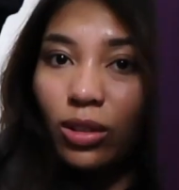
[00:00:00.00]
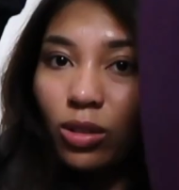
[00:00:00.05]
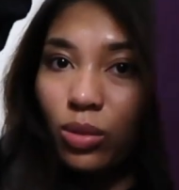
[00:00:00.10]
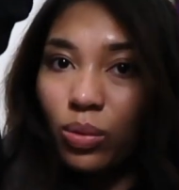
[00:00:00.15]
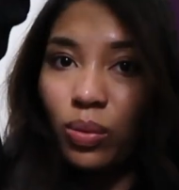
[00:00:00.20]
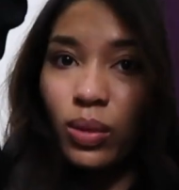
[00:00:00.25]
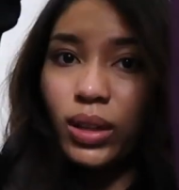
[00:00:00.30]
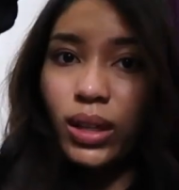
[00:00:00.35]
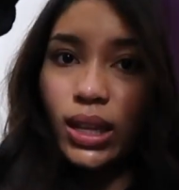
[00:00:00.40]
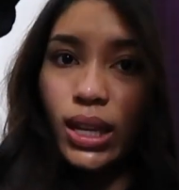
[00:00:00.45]
this
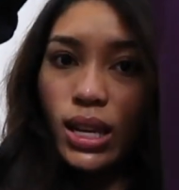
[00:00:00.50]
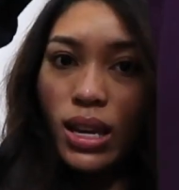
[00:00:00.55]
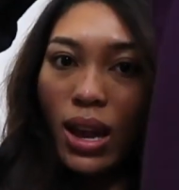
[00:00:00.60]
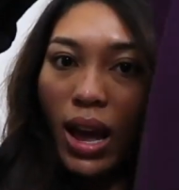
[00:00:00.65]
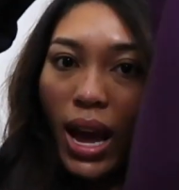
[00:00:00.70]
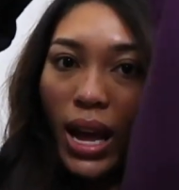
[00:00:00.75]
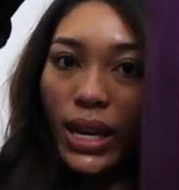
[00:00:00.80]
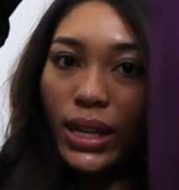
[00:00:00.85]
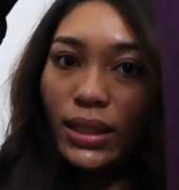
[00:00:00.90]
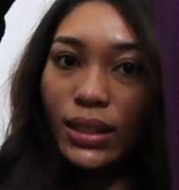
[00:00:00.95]
really
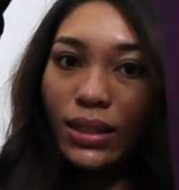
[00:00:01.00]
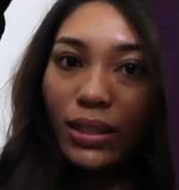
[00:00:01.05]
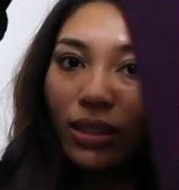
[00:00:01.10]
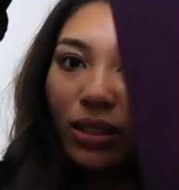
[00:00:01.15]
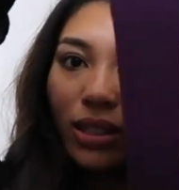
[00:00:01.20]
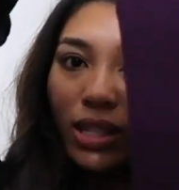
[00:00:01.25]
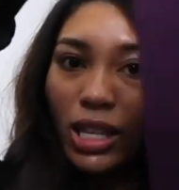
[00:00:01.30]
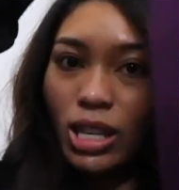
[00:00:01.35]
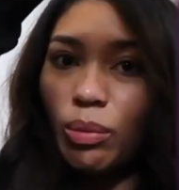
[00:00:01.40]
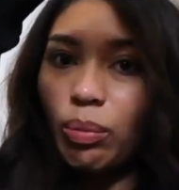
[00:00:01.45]
nice
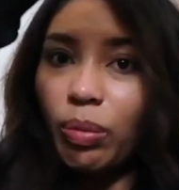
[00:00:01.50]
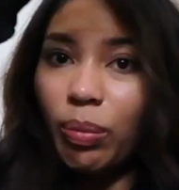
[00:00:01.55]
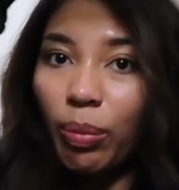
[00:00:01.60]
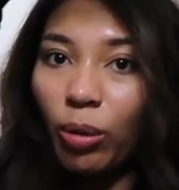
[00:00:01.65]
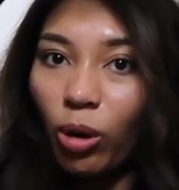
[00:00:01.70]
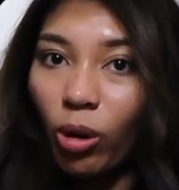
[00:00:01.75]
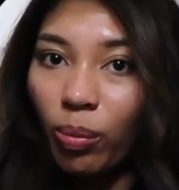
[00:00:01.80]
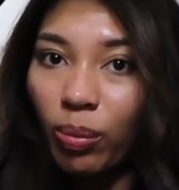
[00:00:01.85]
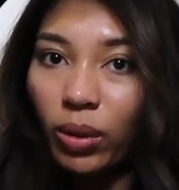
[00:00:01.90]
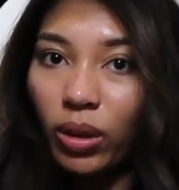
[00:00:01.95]
deep
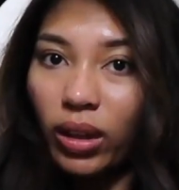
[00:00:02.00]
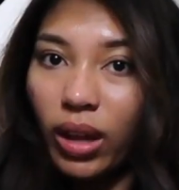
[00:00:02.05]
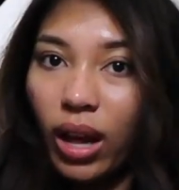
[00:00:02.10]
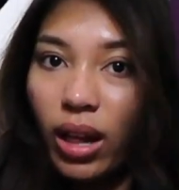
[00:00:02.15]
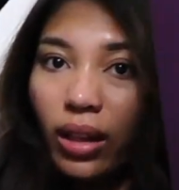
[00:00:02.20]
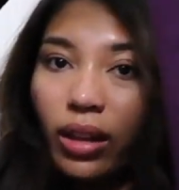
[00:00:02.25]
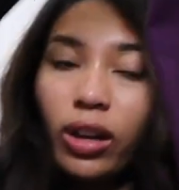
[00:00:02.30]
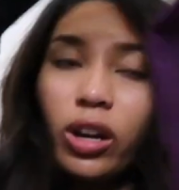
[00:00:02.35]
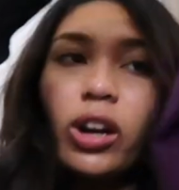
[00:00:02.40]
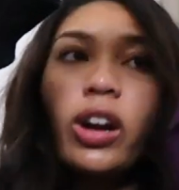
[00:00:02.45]
purple
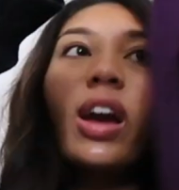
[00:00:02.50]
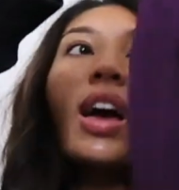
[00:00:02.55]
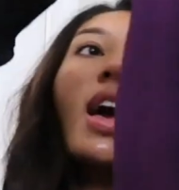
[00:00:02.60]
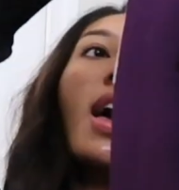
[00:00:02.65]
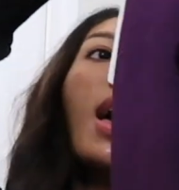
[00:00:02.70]
color.